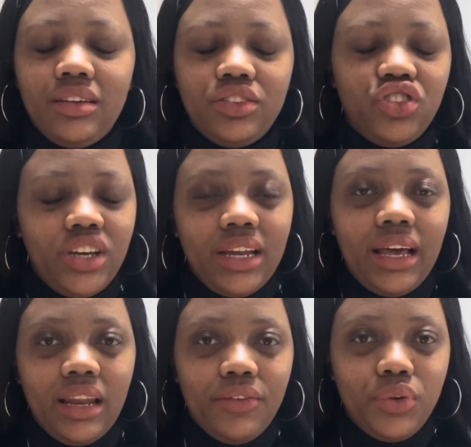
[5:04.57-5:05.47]
Jade, I
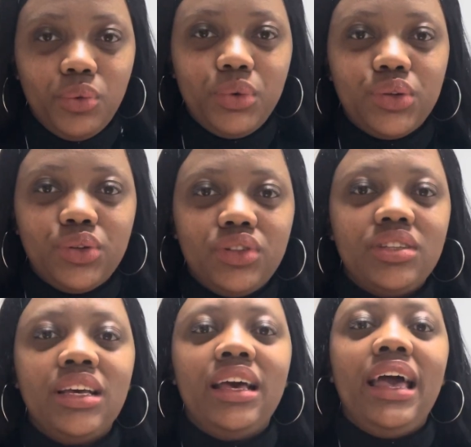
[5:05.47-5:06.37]
love you,
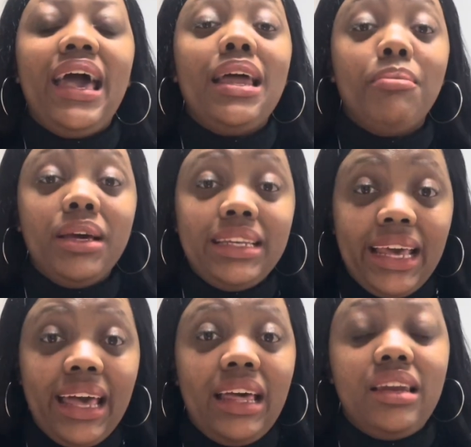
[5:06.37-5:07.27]
and my
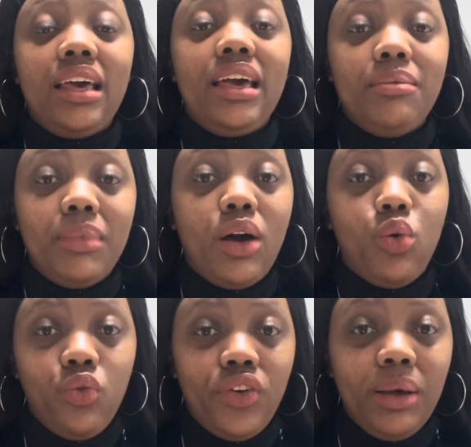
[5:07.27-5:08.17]
dad and my
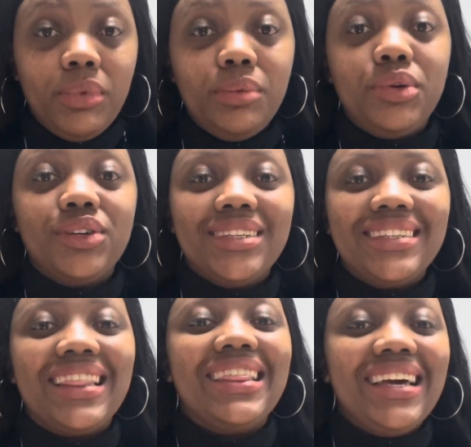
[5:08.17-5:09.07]
whole family, because
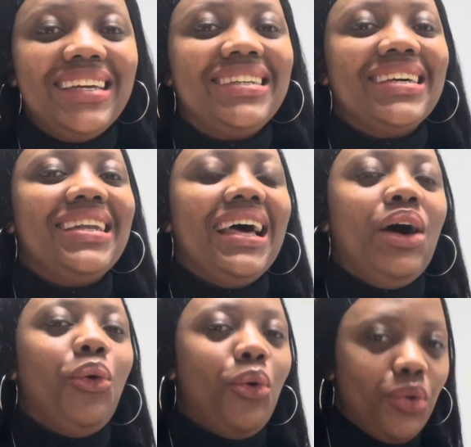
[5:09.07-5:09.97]
they did
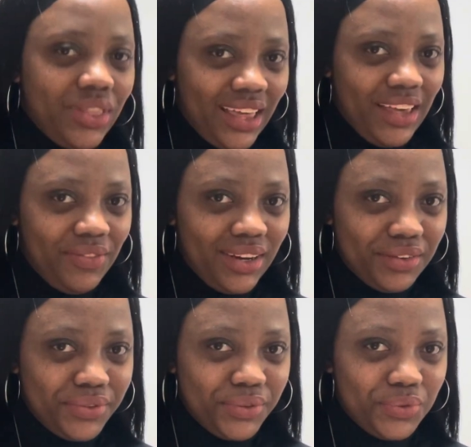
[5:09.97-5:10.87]
all the heavy
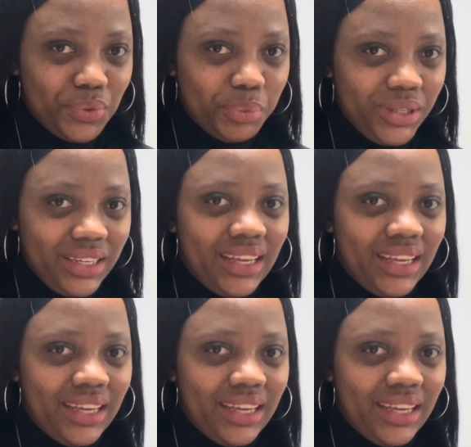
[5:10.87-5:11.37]
lifting for me.